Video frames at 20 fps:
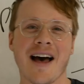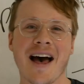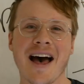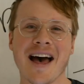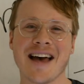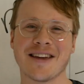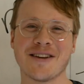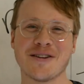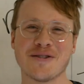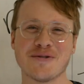
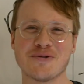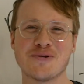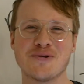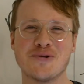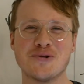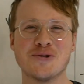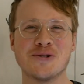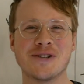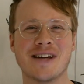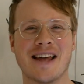Hi, you
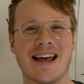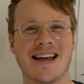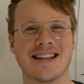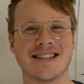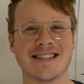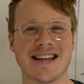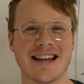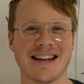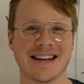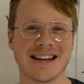cool
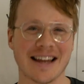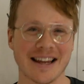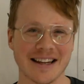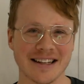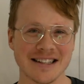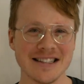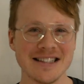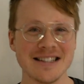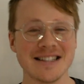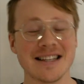cats and
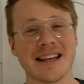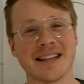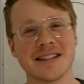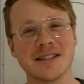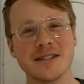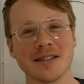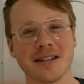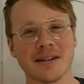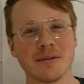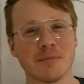kittens.
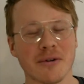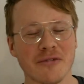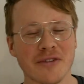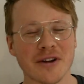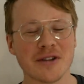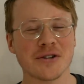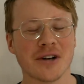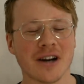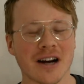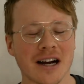It's
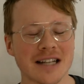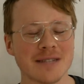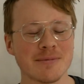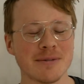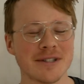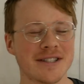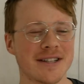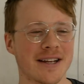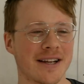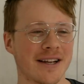Professor
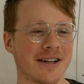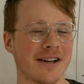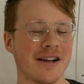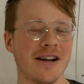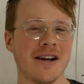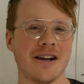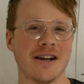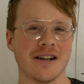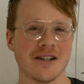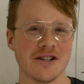Osmundson,
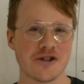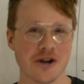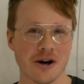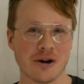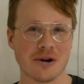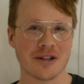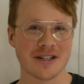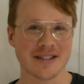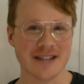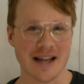
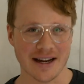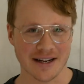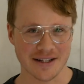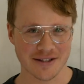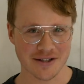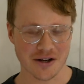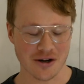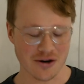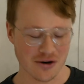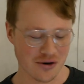Joe the Science
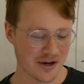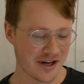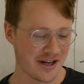Ho,